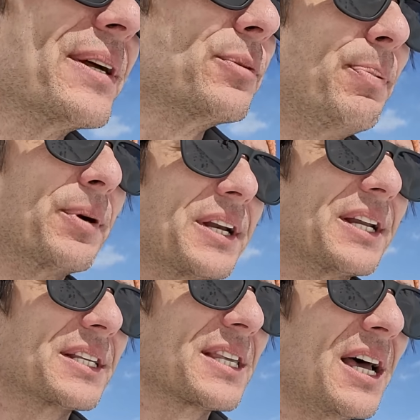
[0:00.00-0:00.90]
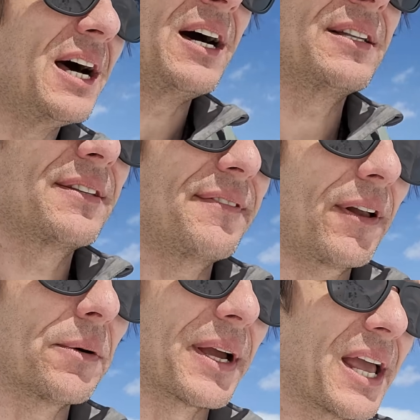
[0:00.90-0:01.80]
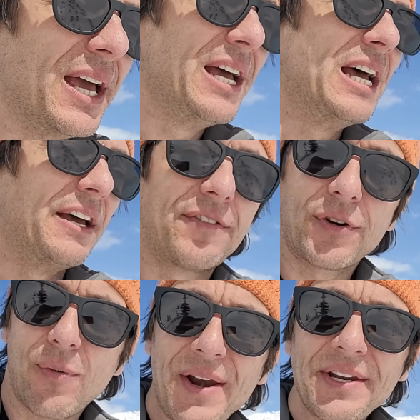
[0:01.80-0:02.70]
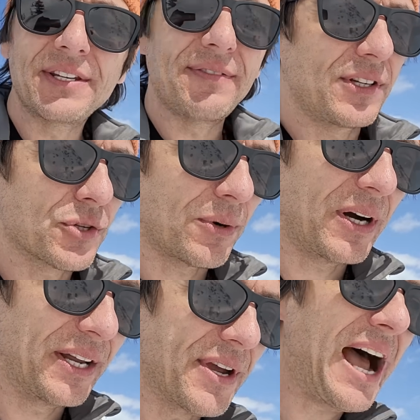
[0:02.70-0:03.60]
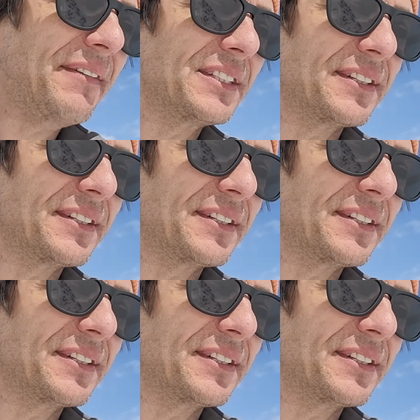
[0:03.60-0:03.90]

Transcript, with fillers: way to put it is the following. If you're one individual and you have a